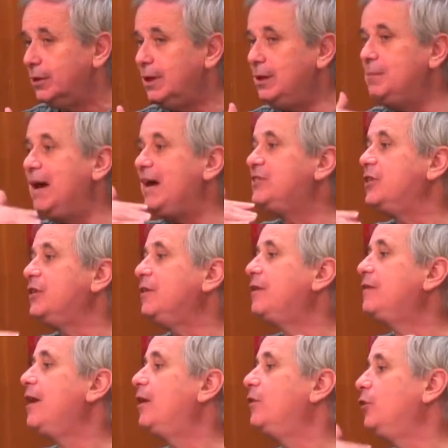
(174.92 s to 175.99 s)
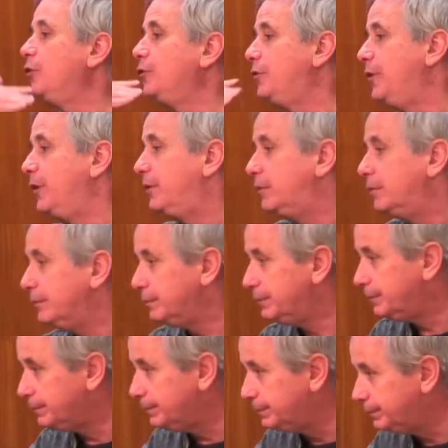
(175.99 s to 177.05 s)
imagine that they are not there.
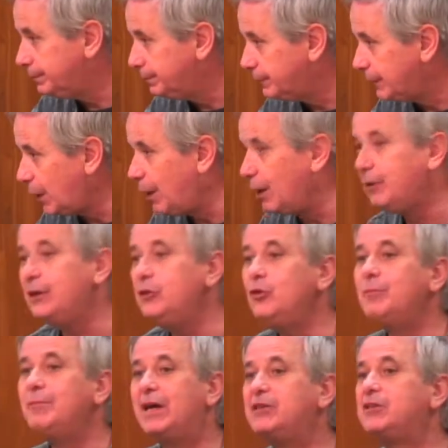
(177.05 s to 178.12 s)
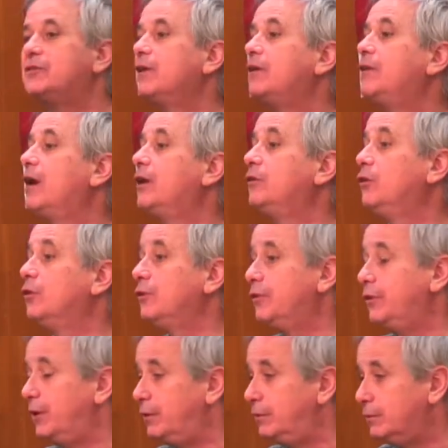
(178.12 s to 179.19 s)
Now, how can you imagine that they are not
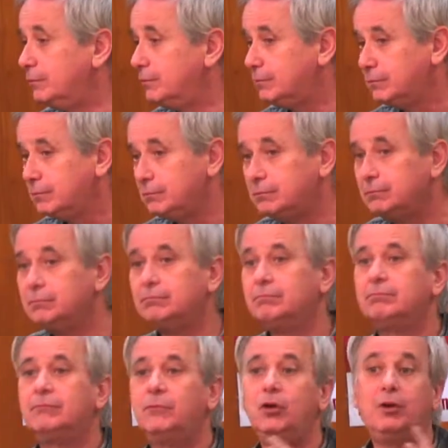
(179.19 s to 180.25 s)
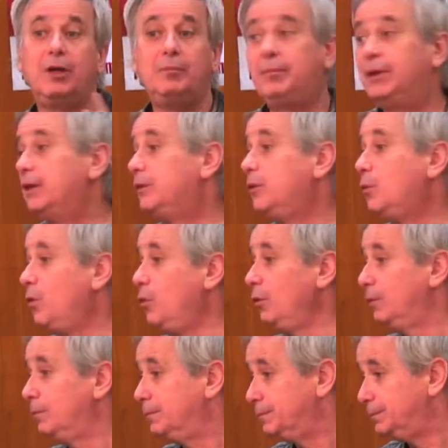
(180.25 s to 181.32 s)
there? You can build a
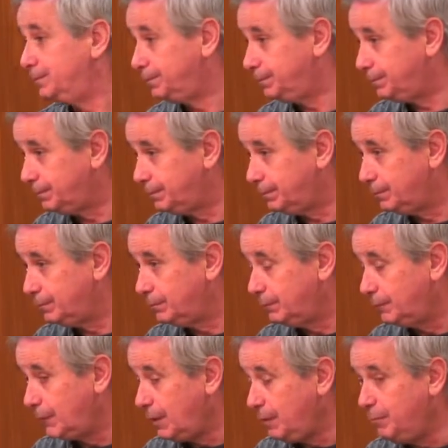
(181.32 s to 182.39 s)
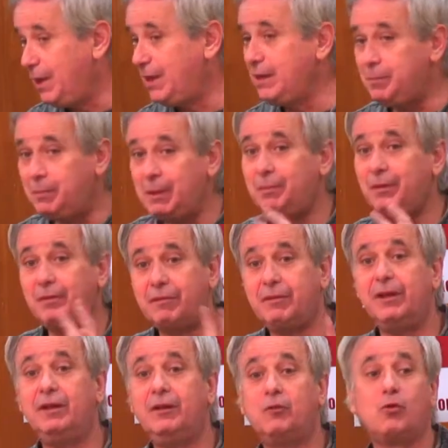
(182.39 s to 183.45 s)
wall. Many people
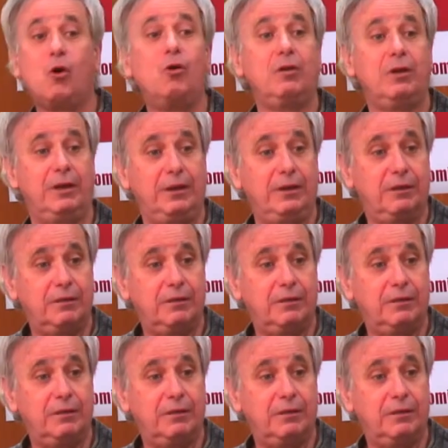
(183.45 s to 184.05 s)
think wrongly